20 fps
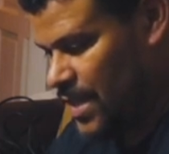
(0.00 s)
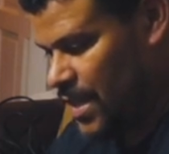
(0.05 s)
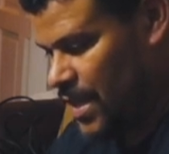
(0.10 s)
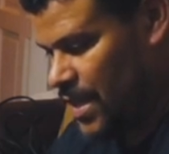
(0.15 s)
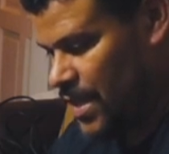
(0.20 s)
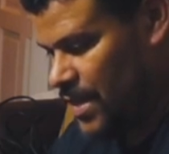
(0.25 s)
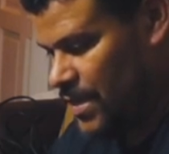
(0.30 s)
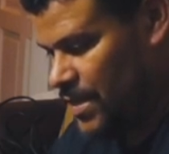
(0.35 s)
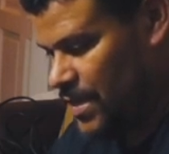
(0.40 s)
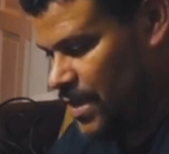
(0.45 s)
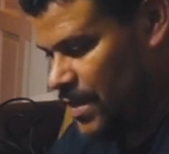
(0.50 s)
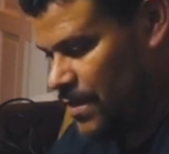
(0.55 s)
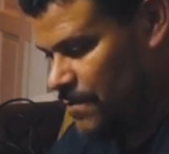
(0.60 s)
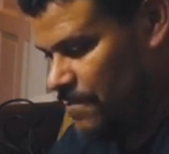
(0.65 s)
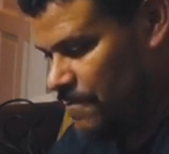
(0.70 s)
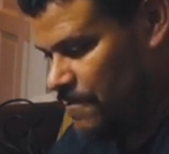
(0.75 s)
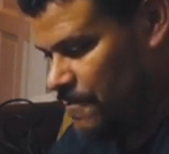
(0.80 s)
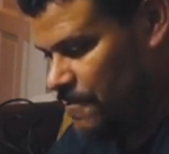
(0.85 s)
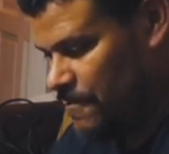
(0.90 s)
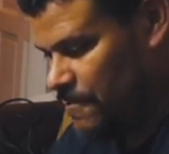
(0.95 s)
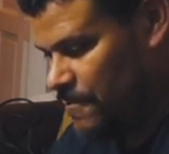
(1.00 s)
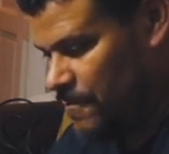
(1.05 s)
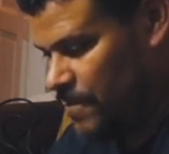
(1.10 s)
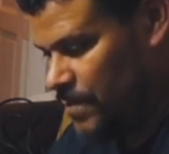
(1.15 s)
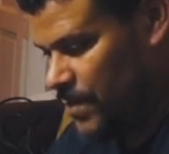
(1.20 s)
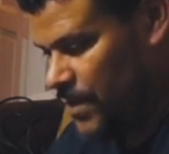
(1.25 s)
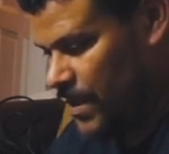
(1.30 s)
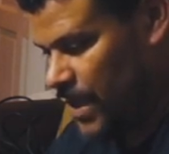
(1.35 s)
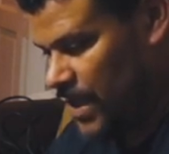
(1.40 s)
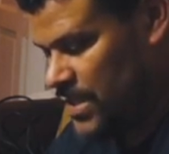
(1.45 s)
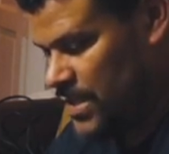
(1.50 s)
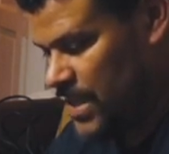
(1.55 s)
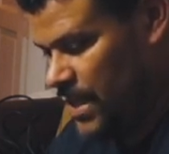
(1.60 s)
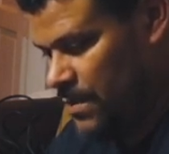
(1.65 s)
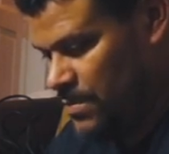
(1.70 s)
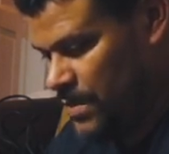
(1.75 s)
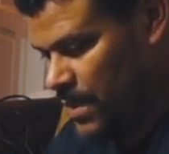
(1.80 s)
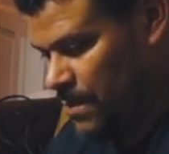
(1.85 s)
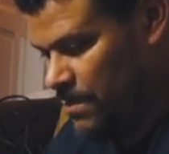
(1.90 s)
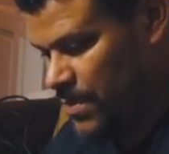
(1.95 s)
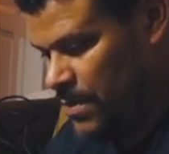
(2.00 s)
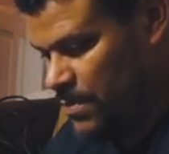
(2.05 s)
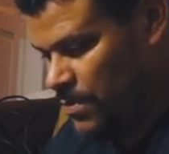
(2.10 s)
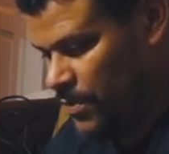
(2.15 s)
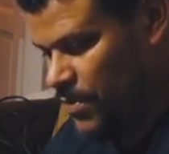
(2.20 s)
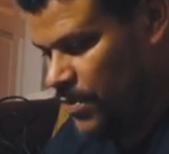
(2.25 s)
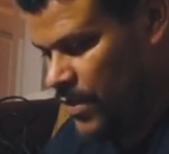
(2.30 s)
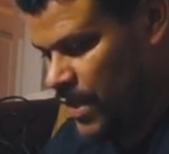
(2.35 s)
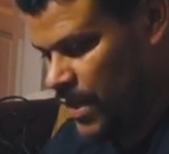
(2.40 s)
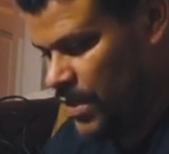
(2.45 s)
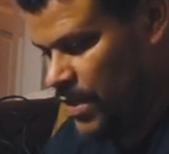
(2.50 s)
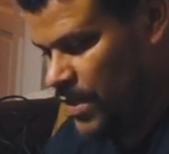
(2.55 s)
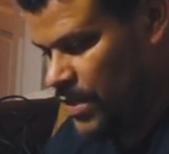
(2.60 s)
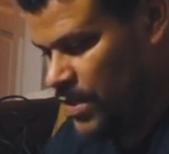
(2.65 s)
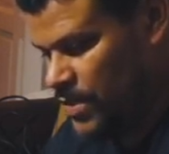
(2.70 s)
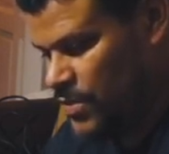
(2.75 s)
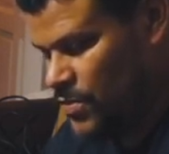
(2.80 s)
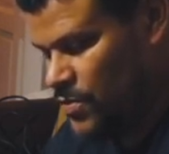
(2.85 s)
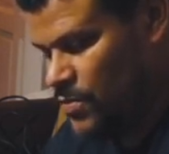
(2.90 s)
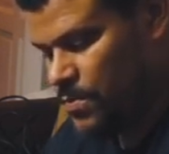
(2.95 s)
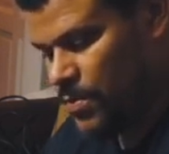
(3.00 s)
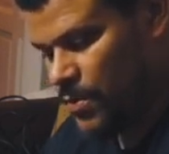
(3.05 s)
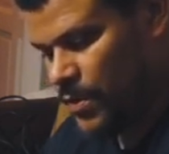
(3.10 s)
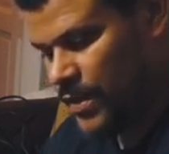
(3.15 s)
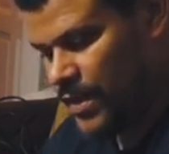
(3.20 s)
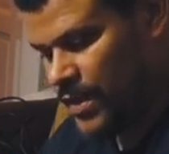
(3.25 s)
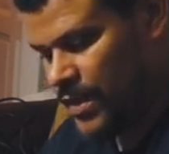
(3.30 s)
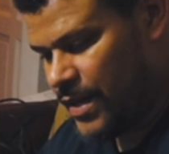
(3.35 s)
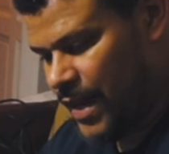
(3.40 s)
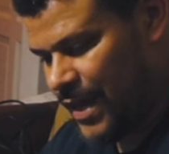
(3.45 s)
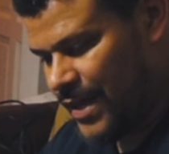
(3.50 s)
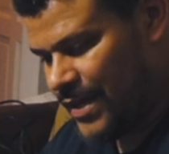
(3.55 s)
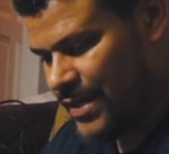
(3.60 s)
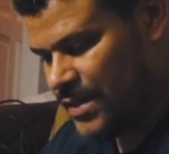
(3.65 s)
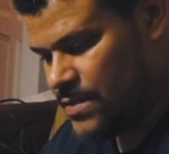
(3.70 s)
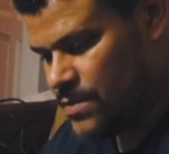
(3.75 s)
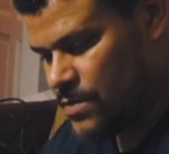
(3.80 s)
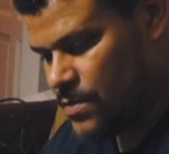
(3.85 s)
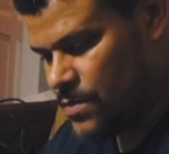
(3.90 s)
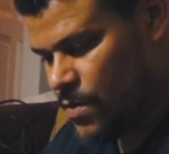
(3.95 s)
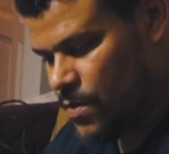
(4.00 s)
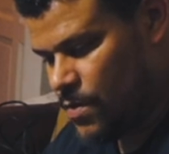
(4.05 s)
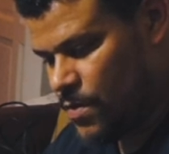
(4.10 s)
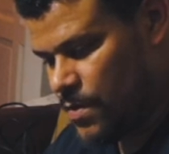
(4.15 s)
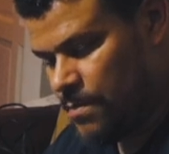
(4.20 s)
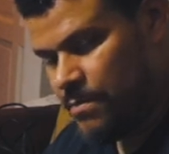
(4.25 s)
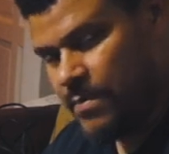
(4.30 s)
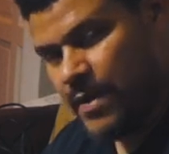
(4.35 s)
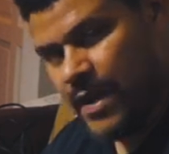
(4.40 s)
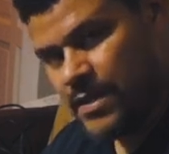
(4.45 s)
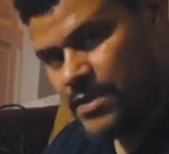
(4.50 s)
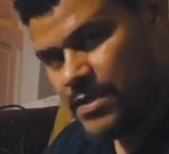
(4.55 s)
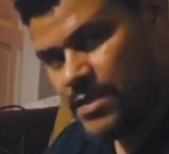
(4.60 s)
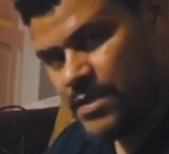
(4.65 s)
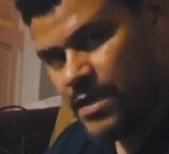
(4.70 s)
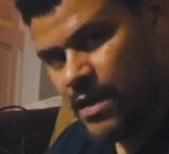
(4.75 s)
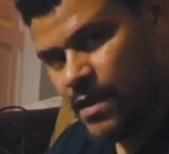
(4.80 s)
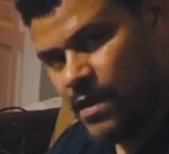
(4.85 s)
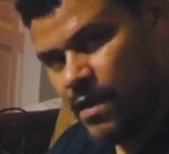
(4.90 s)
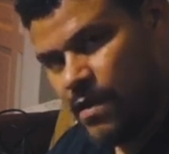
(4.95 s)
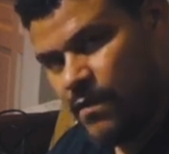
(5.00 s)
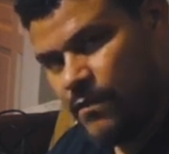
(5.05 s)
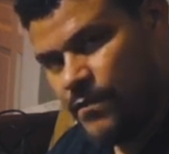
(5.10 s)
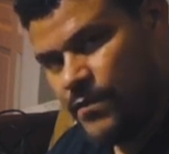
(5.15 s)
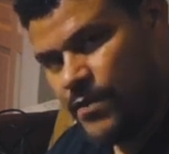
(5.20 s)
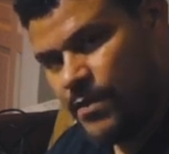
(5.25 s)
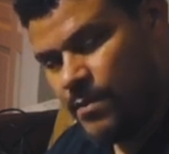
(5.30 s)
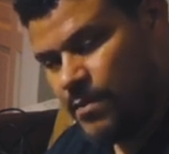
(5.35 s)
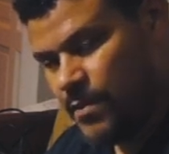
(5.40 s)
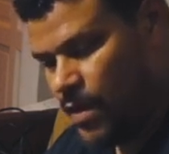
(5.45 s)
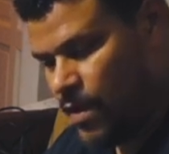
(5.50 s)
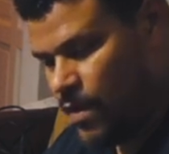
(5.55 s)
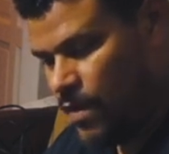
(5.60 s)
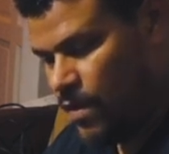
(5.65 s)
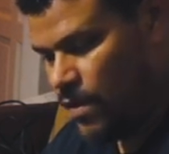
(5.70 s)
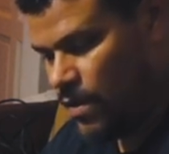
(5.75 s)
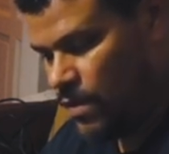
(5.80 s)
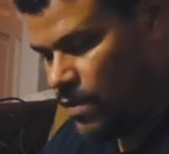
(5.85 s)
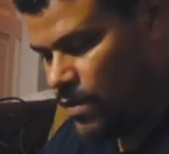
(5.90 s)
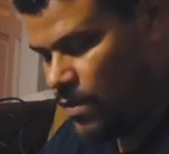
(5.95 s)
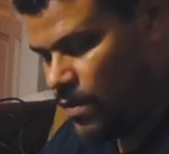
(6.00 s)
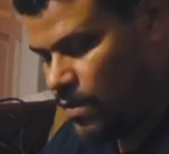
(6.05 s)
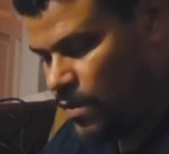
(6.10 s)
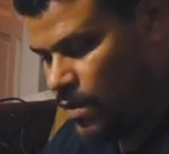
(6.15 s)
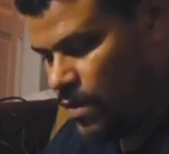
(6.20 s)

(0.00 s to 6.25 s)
And it seems that people think that the 2.9s are the best of them all.